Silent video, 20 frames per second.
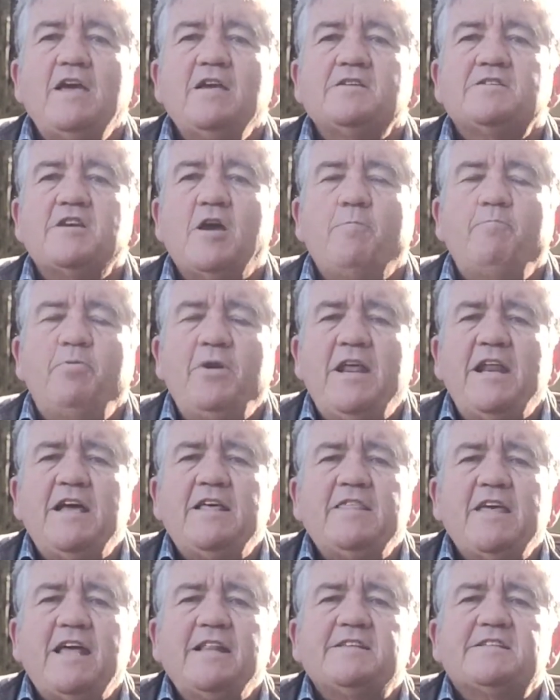So
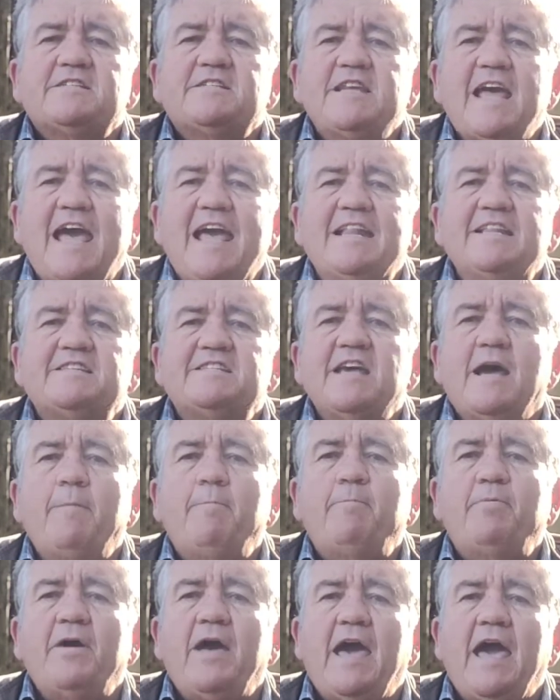Peter then stands
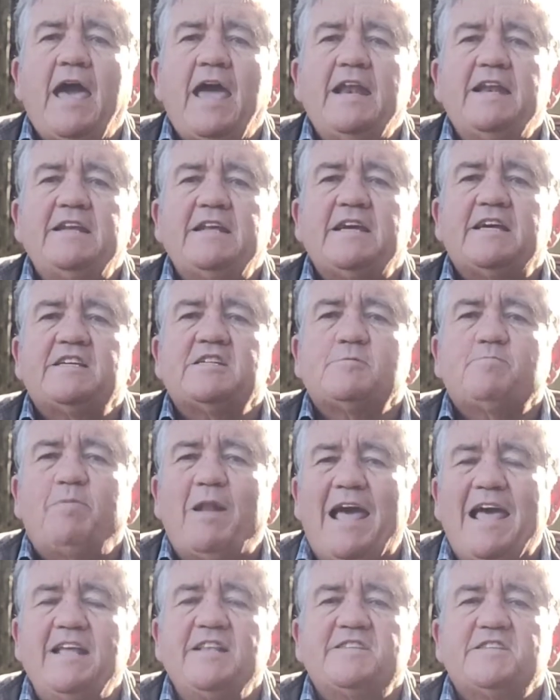up and
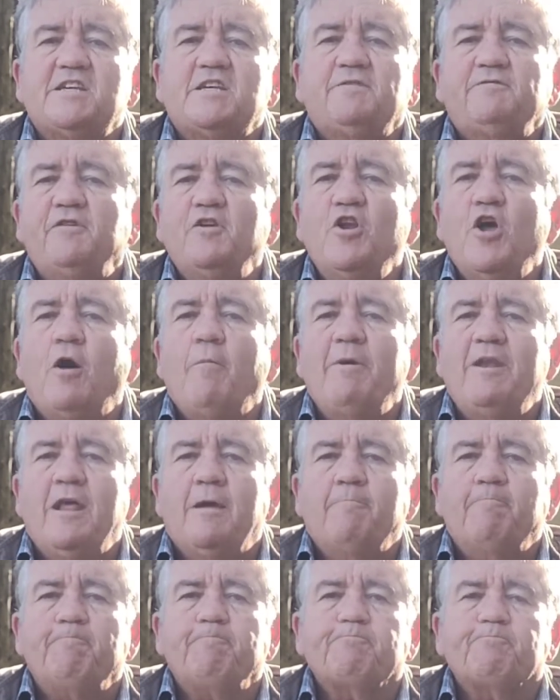explains this
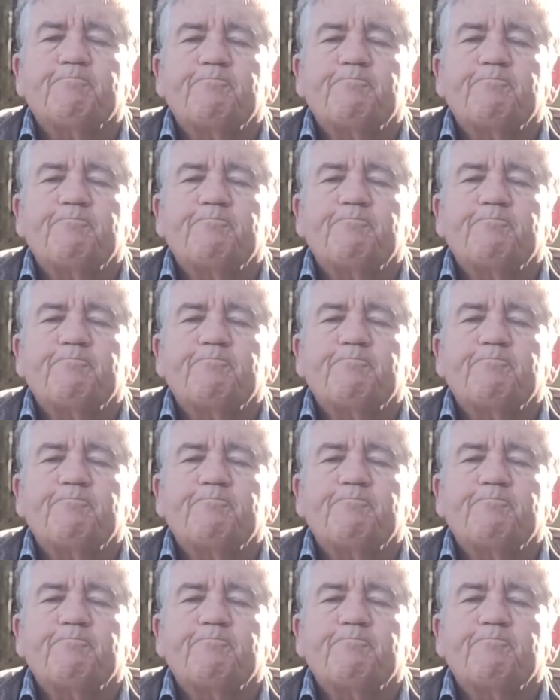phenomenon.